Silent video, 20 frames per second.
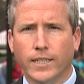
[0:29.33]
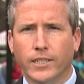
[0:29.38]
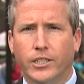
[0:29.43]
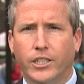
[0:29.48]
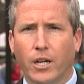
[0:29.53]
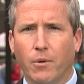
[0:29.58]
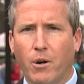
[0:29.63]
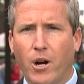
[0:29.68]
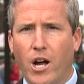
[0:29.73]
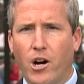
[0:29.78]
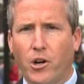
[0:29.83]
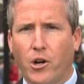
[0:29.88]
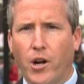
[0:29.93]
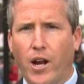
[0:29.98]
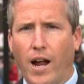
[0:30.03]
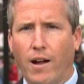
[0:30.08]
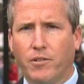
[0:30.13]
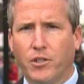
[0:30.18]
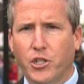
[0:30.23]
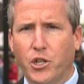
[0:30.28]
Jim Rahel, good
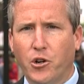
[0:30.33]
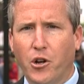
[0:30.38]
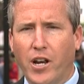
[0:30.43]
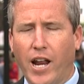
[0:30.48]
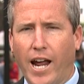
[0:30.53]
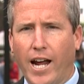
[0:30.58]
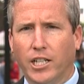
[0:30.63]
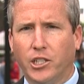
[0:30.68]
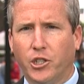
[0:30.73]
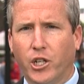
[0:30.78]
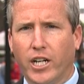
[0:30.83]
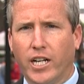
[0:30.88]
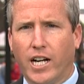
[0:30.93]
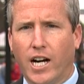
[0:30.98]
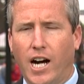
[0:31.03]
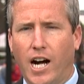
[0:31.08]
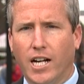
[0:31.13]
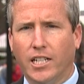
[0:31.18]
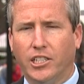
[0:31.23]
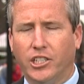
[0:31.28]
afternoon. And Andrea
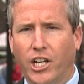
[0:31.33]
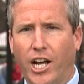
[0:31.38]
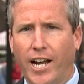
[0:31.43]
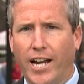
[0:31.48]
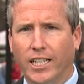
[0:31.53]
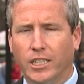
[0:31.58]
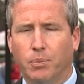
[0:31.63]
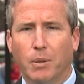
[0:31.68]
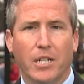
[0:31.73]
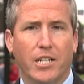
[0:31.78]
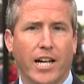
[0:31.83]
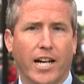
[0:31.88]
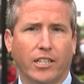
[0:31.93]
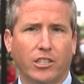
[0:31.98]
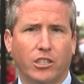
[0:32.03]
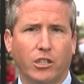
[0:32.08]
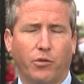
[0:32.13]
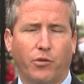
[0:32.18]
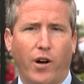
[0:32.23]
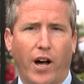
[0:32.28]
Constand has been
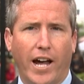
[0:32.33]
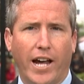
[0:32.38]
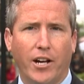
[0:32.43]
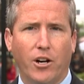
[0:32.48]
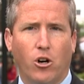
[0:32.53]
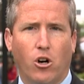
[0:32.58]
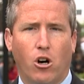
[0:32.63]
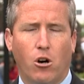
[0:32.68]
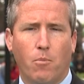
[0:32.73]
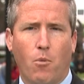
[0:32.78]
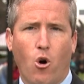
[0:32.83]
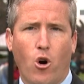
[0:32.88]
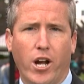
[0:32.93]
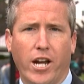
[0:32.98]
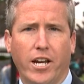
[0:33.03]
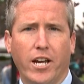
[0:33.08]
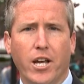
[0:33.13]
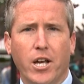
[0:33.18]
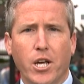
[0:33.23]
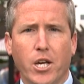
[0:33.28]
testifying all
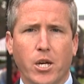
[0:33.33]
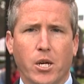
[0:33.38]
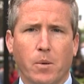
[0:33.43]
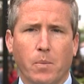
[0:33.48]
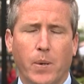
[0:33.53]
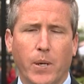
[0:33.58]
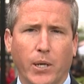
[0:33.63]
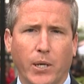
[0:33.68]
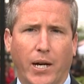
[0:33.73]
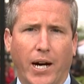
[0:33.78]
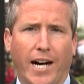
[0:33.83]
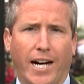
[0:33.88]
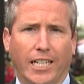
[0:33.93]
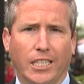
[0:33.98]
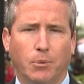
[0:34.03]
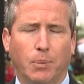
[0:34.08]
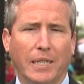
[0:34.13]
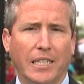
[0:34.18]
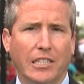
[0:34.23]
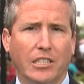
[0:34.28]
morning. Bill
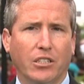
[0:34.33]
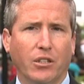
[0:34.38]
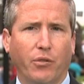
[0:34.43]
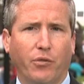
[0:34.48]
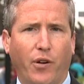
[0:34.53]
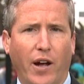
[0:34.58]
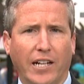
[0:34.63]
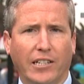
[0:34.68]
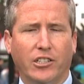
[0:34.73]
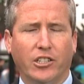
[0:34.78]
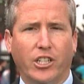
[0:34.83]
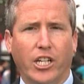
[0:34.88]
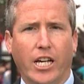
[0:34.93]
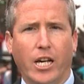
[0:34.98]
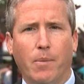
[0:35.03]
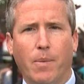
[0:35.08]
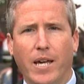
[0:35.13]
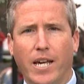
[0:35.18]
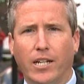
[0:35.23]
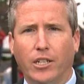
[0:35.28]
Cosby's defense
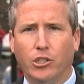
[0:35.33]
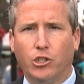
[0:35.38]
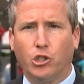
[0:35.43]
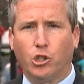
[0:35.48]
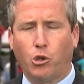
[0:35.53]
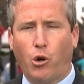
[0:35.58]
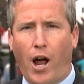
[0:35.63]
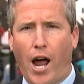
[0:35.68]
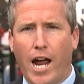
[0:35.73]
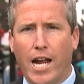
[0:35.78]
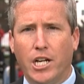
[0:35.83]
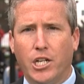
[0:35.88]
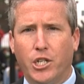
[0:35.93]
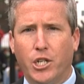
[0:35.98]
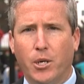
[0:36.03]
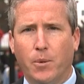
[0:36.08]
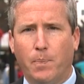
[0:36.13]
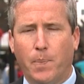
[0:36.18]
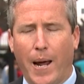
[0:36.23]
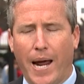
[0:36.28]
team is trying
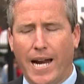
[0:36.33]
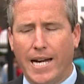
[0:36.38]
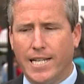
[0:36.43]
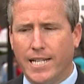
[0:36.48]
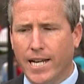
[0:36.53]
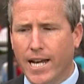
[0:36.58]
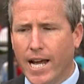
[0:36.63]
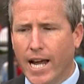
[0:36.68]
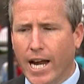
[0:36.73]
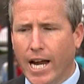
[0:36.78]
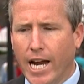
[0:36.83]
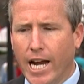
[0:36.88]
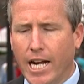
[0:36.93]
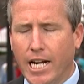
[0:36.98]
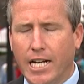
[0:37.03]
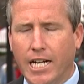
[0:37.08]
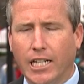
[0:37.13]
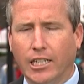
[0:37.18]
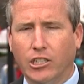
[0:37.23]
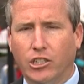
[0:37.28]
to paint
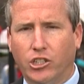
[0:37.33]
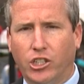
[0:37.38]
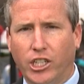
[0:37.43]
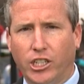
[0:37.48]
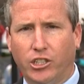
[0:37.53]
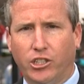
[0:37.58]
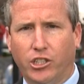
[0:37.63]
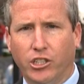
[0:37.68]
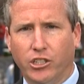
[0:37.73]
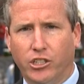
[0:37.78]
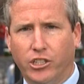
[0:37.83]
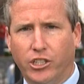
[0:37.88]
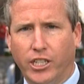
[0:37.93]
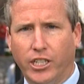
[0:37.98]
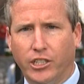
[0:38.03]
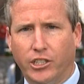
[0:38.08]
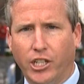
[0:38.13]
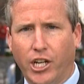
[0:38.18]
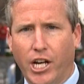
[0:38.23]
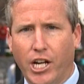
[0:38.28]

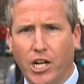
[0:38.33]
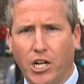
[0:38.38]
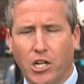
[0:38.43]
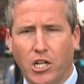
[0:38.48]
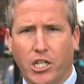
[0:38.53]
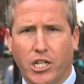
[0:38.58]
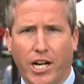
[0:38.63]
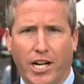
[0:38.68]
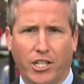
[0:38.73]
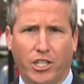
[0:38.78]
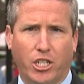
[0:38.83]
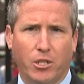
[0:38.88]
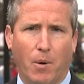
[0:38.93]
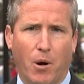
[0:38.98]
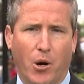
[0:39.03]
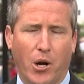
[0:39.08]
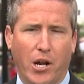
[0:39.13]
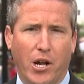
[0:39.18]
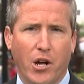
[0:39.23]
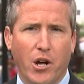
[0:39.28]
inconsistencies in her
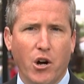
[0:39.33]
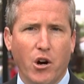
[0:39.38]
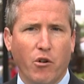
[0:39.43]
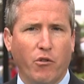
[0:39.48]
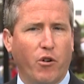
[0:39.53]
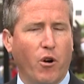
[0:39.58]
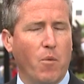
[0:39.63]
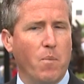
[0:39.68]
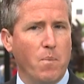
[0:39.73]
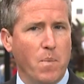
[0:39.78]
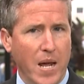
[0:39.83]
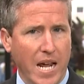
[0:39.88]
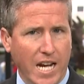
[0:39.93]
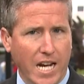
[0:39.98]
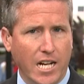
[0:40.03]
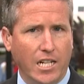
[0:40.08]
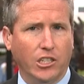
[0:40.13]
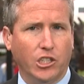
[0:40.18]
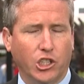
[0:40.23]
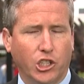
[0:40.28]
testimony from
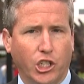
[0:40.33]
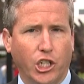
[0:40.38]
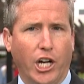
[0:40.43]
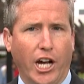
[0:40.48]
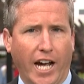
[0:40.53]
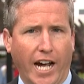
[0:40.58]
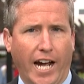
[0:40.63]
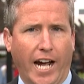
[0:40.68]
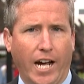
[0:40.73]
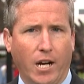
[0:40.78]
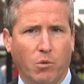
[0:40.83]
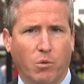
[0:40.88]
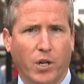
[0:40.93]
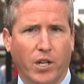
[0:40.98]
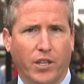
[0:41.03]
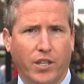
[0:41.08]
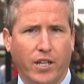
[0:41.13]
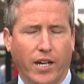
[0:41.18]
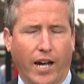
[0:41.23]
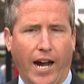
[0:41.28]
meetings she had
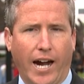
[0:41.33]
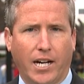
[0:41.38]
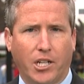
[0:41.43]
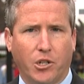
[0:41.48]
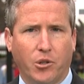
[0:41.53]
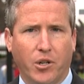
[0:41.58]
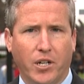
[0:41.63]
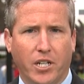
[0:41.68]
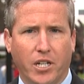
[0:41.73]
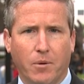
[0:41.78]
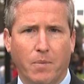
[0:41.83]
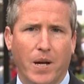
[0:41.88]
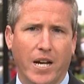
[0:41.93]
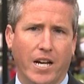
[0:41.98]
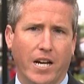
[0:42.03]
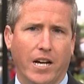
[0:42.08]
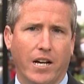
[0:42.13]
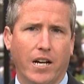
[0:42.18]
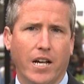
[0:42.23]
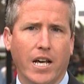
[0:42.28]
with the actor and
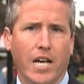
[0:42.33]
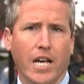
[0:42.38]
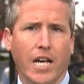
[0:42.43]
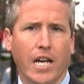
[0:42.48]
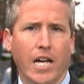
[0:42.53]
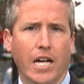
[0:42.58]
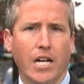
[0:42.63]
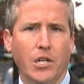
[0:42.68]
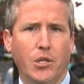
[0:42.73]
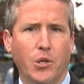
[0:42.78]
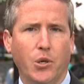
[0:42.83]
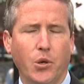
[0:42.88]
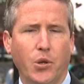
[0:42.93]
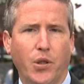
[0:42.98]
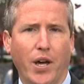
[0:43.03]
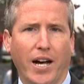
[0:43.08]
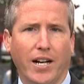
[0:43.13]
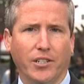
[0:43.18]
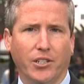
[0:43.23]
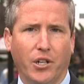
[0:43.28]
comedian in
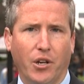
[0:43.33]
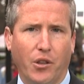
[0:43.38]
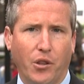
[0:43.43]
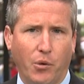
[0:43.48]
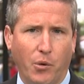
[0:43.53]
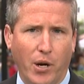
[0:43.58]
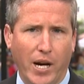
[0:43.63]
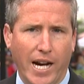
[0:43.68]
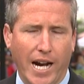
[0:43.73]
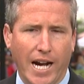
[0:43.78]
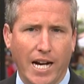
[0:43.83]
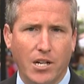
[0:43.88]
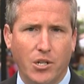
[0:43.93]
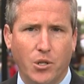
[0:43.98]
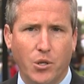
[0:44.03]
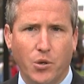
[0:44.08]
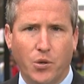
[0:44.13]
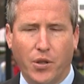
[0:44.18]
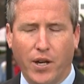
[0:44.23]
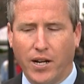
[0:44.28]
2003 and
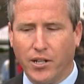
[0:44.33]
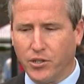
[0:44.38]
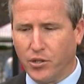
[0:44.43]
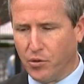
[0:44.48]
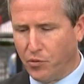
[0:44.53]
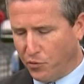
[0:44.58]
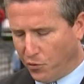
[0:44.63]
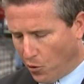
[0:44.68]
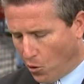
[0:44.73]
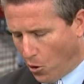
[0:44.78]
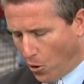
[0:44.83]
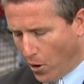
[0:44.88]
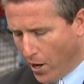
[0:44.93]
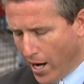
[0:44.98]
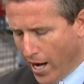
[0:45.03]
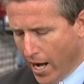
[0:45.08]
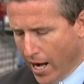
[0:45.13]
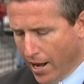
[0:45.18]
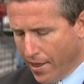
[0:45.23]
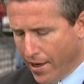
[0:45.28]
2004.
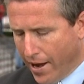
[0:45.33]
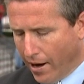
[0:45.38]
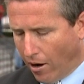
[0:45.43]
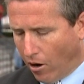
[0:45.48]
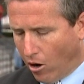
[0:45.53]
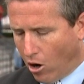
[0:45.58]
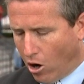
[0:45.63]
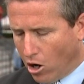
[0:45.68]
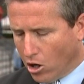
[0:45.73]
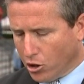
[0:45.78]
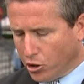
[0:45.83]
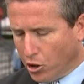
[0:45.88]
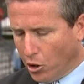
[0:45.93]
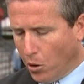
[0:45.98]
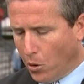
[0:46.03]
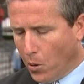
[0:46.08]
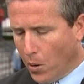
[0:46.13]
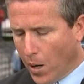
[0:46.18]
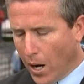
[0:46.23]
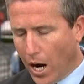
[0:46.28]
They are
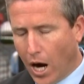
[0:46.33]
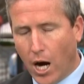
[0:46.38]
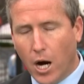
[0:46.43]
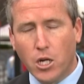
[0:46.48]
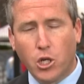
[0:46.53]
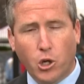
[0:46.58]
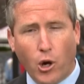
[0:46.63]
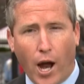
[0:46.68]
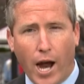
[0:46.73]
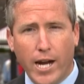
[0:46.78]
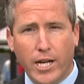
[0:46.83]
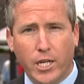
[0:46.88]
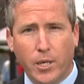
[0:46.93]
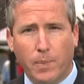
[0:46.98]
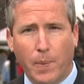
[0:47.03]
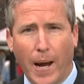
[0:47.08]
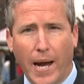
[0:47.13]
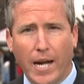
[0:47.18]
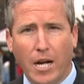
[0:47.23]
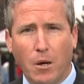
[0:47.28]
also trying to
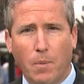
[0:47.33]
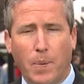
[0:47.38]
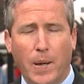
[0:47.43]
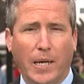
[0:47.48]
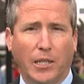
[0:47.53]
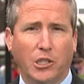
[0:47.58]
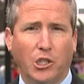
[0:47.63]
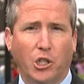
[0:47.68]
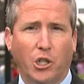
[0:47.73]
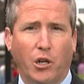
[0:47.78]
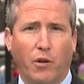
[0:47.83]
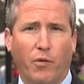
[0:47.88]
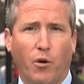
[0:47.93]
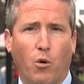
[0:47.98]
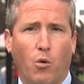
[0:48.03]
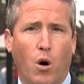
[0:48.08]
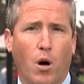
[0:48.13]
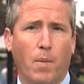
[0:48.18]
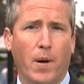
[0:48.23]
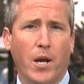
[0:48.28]
paint a picture of a
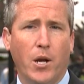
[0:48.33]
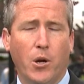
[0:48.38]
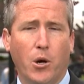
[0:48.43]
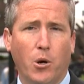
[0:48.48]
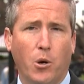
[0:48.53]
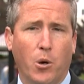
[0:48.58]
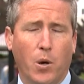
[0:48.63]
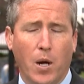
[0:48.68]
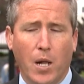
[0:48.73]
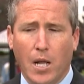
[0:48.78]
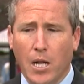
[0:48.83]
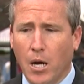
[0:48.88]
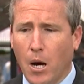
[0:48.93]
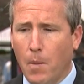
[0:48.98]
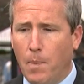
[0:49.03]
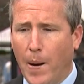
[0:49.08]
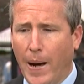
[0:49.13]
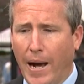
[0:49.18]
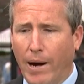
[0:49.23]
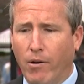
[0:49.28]
woman who
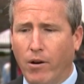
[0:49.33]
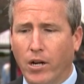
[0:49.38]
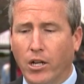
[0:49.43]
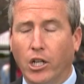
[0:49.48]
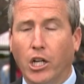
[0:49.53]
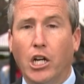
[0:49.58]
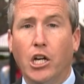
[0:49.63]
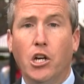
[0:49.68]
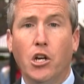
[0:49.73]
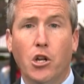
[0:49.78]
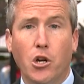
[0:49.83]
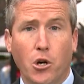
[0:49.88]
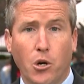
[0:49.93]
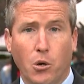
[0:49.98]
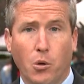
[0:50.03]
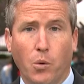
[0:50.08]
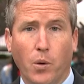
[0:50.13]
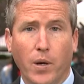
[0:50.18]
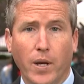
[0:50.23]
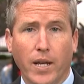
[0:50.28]
apparently
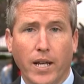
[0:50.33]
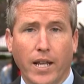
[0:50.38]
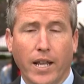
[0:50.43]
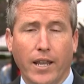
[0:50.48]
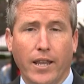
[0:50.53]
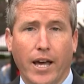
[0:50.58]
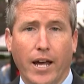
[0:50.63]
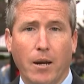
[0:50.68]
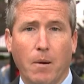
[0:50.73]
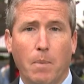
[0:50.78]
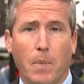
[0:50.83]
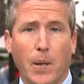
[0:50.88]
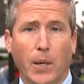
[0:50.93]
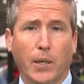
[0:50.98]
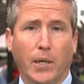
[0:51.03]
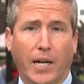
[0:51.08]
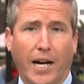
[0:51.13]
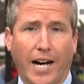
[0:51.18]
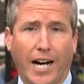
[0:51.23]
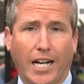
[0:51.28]
knew that
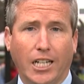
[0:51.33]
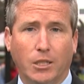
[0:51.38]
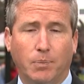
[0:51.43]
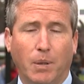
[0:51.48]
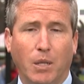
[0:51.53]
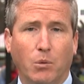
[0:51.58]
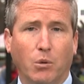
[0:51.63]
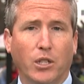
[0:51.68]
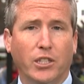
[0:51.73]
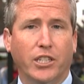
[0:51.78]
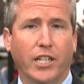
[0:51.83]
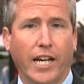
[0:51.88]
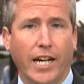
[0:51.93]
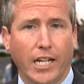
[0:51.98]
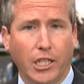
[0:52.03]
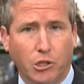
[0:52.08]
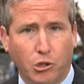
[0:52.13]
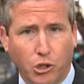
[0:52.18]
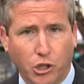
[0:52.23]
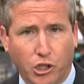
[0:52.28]
Bill Cosby was
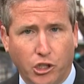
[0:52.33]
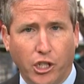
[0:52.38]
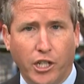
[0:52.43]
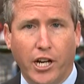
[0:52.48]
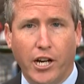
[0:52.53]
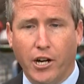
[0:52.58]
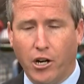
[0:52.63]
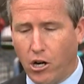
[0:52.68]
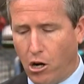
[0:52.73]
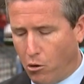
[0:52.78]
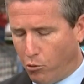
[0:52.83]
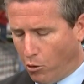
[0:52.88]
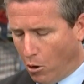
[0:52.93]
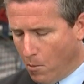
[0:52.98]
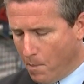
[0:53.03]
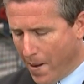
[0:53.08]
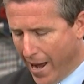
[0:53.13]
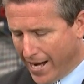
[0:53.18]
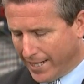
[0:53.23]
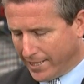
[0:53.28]
interested in her
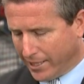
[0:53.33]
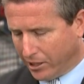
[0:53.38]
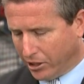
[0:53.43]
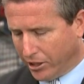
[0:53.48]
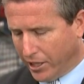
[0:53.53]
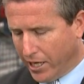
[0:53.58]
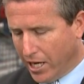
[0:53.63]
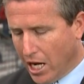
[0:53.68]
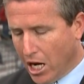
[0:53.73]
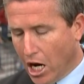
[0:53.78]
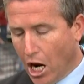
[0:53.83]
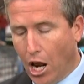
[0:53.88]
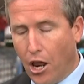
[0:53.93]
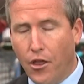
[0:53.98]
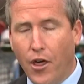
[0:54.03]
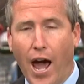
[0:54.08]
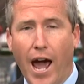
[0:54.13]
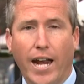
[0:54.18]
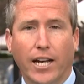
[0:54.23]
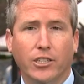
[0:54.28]
romantically.
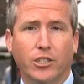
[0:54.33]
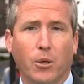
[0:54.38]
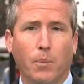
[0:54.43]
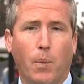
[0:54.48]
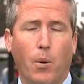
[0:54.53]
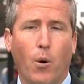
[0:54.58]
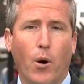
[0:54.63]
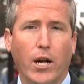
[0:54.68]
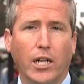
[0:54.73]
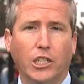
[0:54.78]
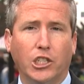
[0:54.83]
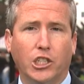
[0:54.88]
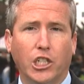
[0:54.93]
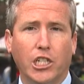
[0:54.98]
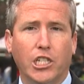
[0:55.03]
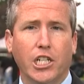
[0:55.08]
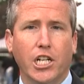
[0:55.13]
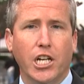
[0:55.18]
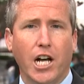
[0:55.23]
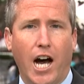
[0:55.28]
That is a point
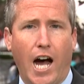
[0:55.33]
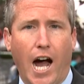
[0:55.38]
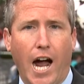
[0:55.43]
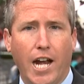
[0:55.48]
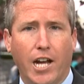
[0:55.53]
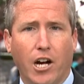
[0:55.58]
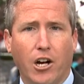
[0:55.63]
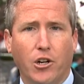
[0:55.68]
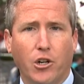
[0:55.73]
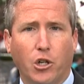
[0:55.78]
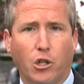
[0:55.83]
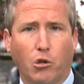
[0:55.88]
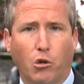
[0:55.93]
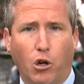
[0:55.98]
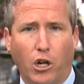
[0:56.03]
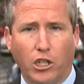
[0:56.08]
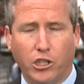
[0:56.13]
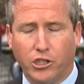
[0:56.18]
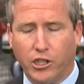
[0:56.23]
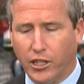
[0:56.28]
she denied under
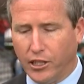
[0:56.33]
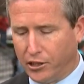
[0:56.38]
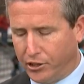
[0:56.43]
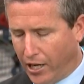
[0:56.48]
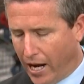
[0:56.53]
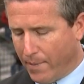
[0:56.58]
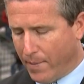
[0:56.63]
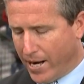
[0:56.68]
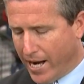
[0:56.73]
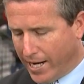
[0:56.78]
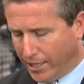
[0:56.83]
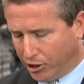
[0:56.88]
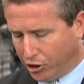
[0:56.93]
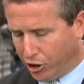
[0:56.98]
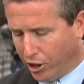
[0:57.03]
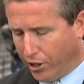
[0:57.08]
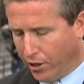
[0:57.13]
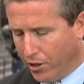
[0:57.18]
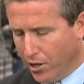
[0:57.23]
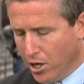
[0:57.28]
cross
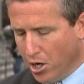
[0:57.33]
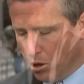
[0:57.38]
examination.